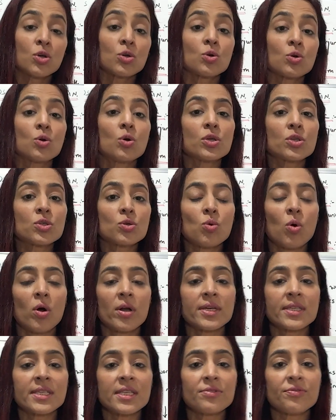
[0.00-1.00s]
Good
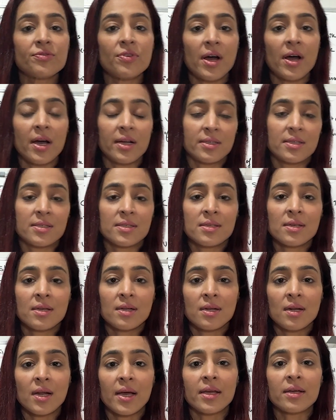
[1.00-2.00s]
quality fats
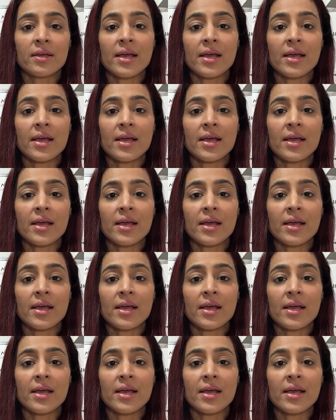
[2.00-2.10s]
like